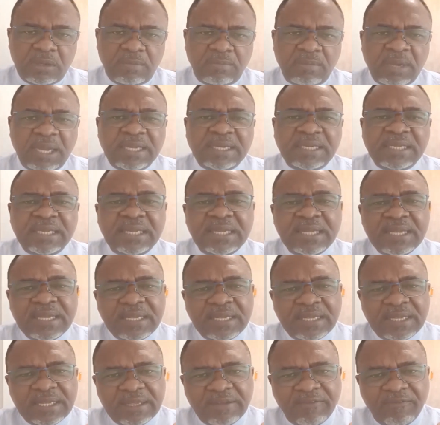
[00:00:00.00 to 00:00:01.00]
by the
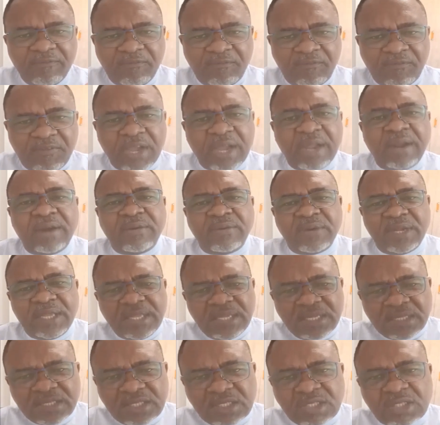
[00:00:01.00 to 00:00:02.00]

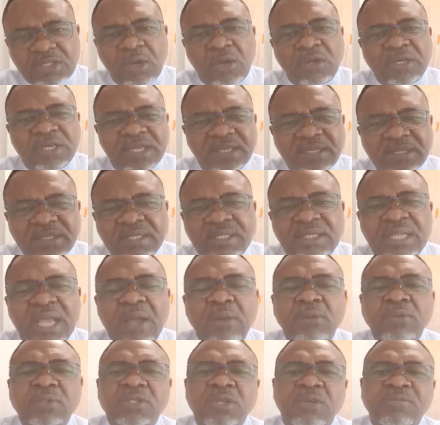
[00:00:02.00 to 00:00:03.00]
very sudden
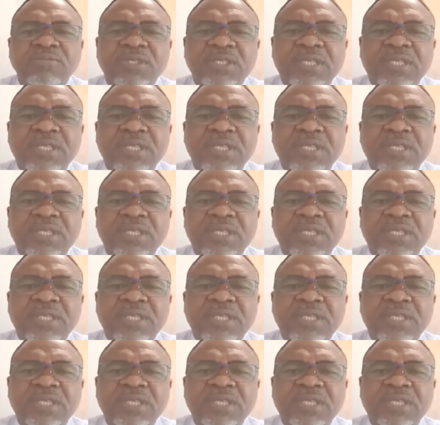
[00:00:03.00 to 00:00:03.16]
sounds of